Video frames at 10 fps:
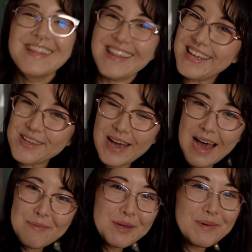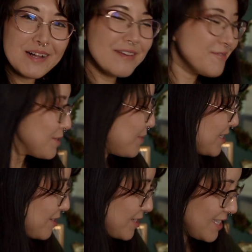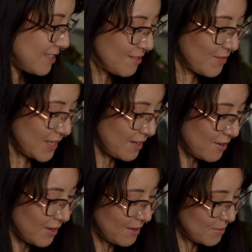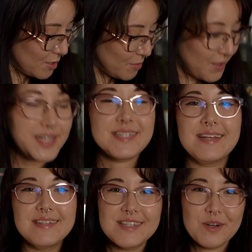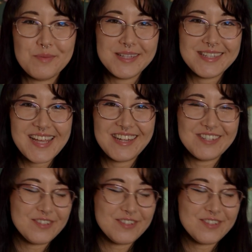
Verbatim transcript: Thank you, Happy and Polly, for sponsoring this video. I'm super excited to open this cat